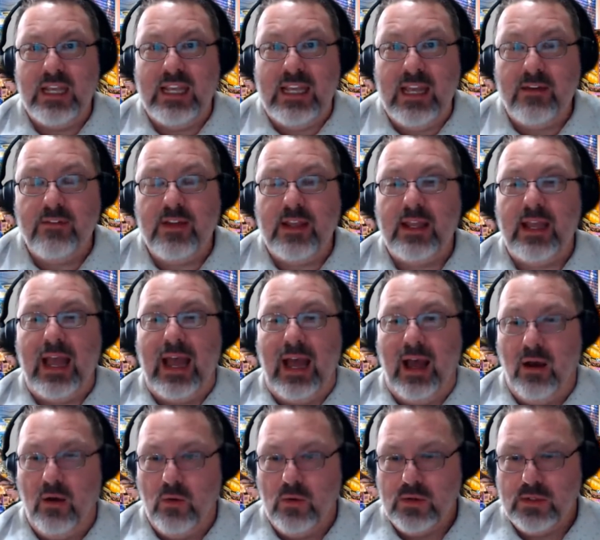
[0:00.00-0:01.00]
giving
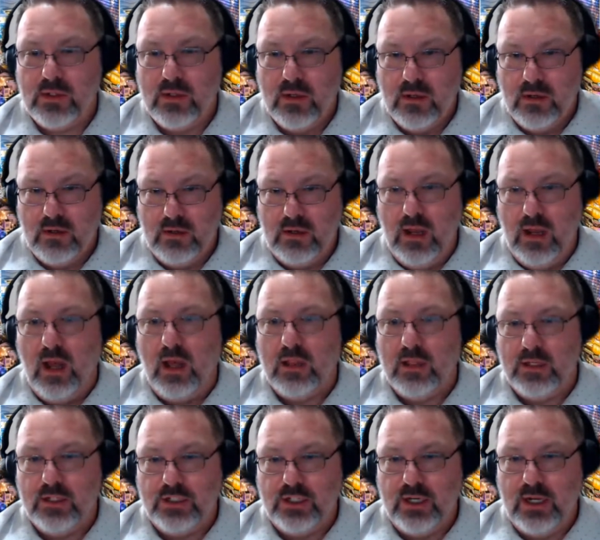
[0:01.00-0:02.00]
out
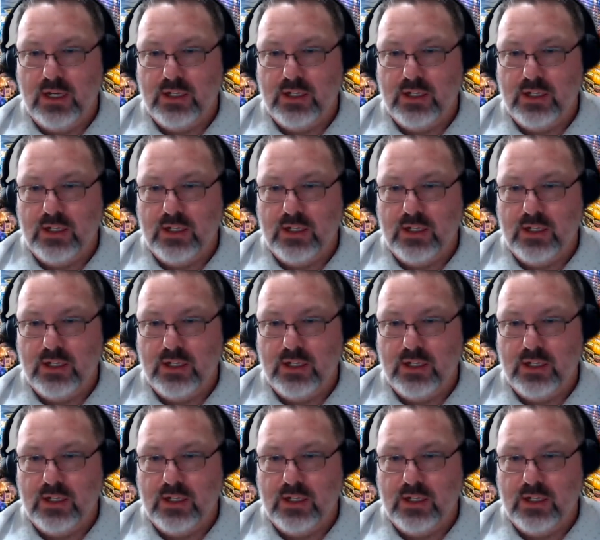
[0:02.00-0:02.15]
knowledge and